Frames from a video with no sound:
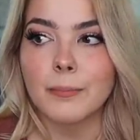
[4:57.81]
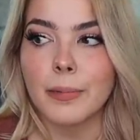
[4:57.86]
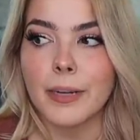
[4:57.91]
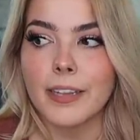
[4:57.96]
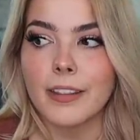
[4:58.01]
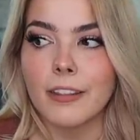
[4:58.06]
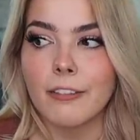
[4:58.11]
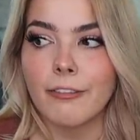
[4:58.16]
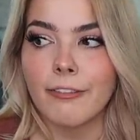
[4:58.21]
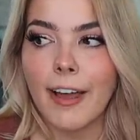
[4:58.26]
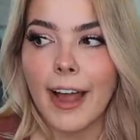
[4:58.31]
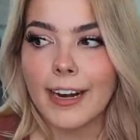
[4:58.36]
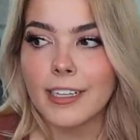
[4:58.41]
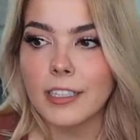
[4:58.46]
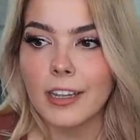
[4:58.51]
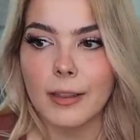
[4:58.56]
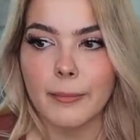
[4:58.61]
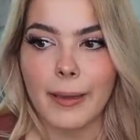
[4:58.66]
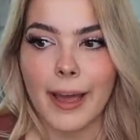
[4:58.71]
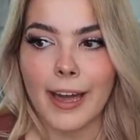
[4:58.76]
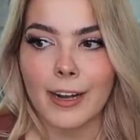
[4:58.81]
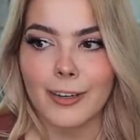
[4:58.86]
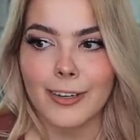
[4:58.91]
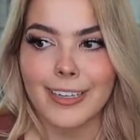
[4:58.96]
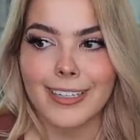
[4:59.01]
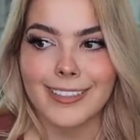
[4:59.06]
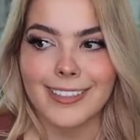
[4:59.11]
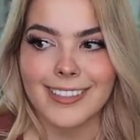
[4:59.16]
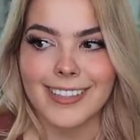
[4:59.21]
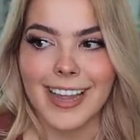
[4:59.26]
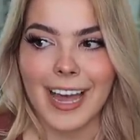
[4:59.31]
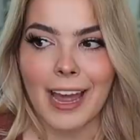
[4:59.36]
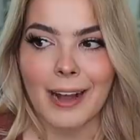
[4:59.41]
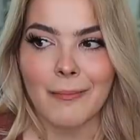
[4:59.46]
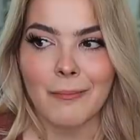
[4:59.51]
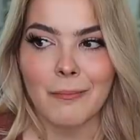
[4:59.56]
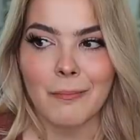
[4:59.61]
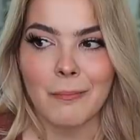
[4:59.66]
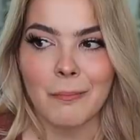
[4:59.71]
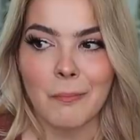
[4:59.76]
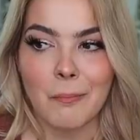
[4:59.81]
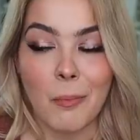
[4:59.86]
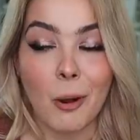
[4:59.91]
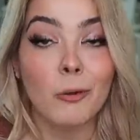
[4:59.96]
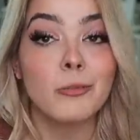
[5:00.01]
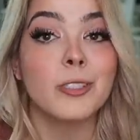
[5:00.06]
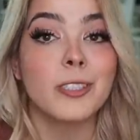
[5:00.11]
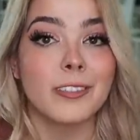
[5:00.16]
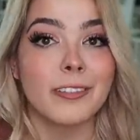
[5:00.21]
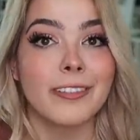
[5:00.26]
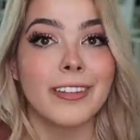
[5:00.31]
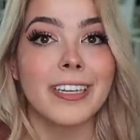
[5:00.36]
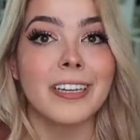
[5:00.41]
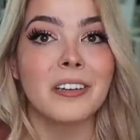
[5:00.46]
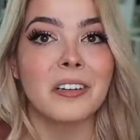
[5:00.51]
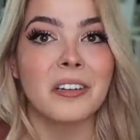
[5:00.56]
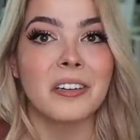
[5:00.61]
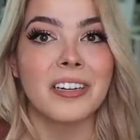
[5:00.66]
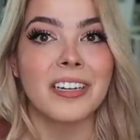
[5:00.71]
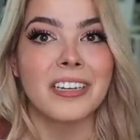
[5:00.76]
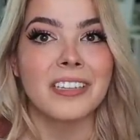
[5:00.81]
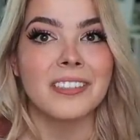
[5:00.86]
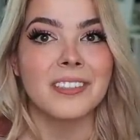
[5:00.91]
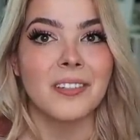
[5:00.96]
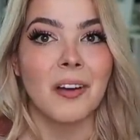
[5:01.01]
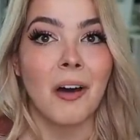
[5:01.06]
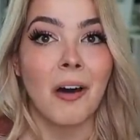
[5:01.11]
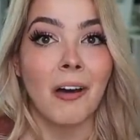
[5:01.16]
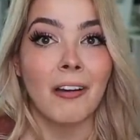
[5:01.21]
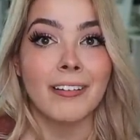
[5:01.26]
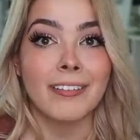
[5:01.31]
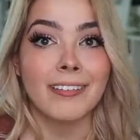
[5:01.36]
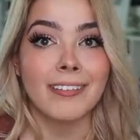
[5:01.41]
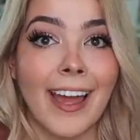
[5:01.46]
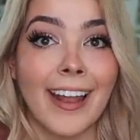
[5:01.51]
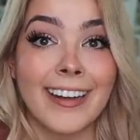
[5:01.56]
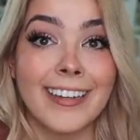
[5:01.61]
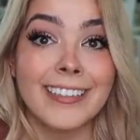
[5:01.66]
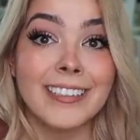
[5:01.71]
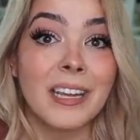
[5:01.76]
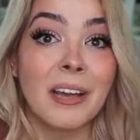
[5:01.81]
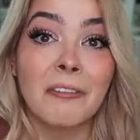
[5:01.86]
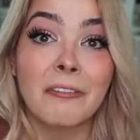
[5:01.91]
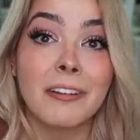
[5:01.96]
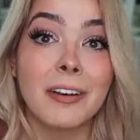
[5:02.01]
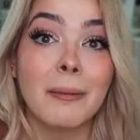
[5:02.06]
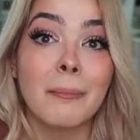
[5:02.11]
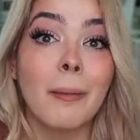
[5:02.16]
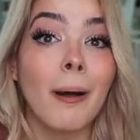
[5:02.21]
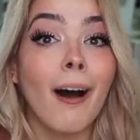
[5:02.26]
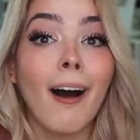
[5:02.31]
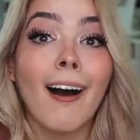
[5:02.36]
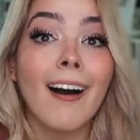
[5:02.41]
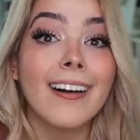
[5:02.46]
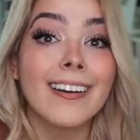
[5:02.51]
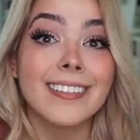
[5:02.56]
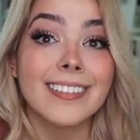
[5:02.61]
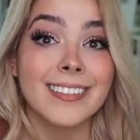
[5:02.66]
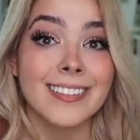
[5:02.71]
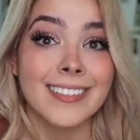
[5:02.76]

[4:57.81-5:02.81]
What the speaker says: but the fact of the matter is that most theater is on an indefinite pause.